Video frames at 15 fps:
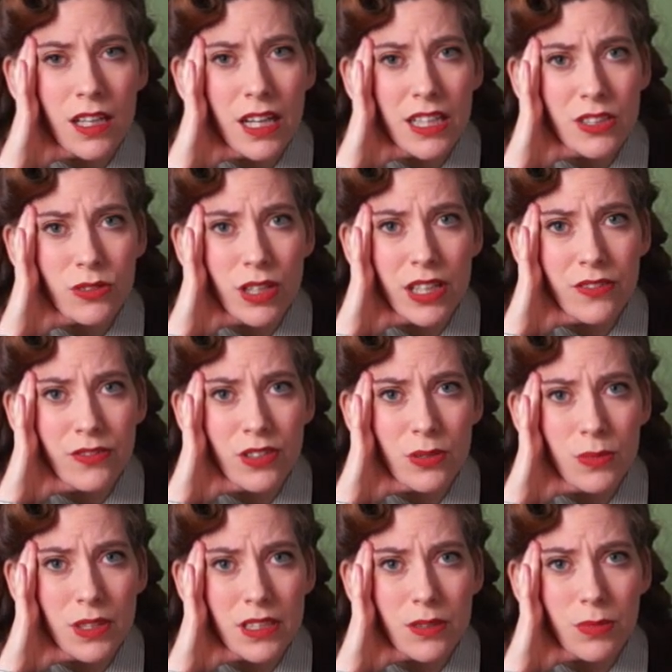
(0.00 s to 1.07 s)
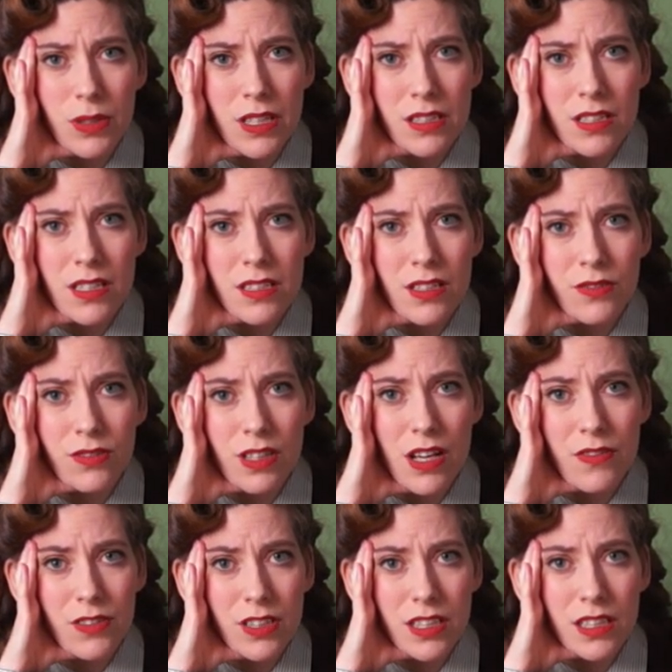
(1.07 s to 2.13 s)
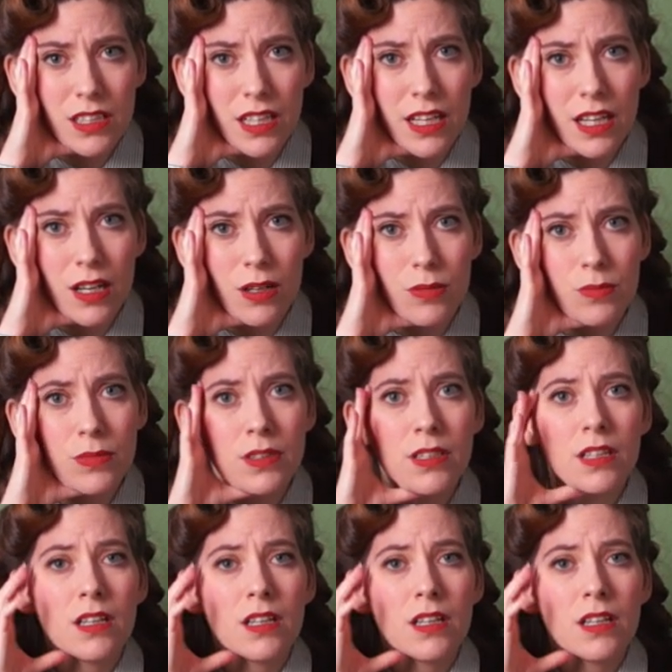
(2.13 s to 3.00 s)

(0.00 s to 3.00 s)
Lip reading: I tried filming the process of leveling the hem,